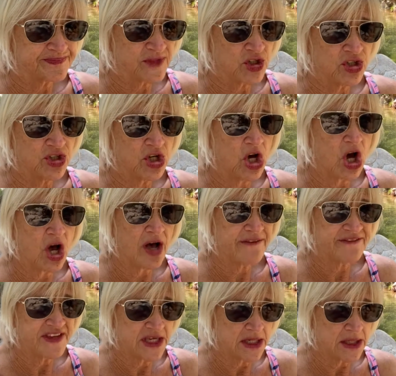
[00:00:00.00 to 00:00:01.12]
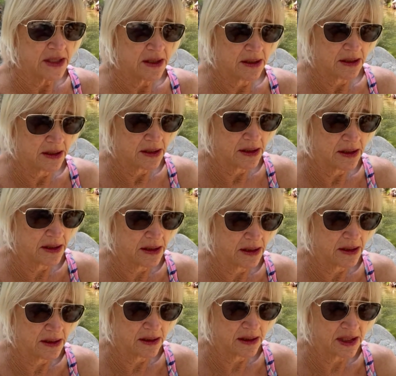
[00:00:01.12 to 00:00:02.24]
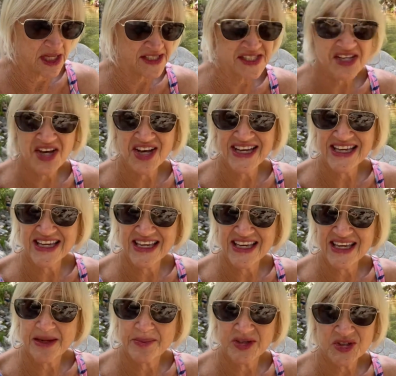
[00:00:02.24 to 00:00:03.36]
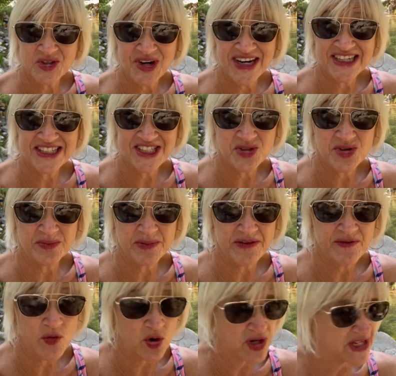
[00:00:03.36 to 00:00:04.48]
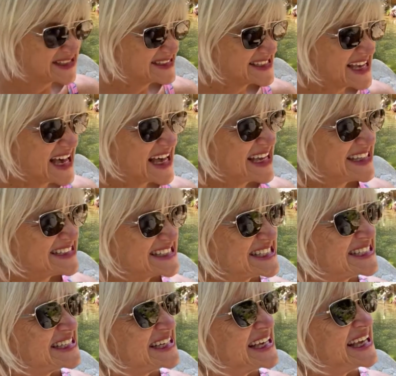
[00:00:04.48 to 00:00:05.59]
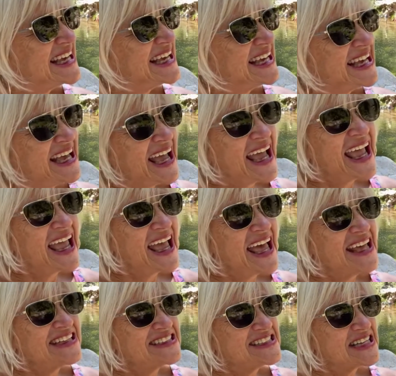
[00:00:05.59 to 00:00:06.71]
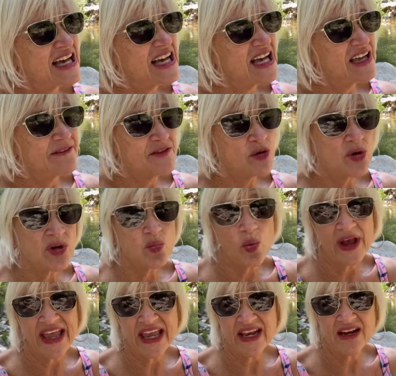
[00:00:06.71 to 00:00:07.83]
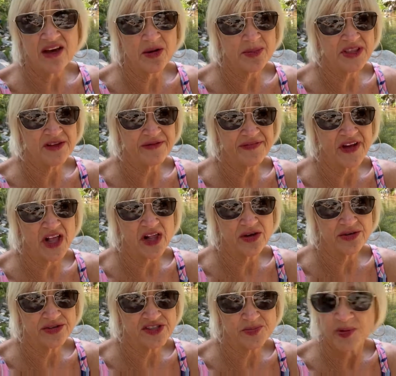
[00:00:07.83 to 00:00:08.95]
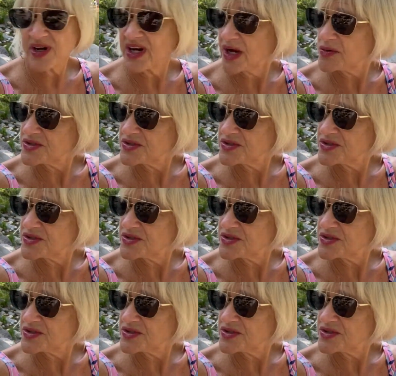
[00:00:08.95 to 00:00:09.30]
good coffee, lots of hiking, but try to do it before it gets hot. And if you can wait, come in the fall or the spring. I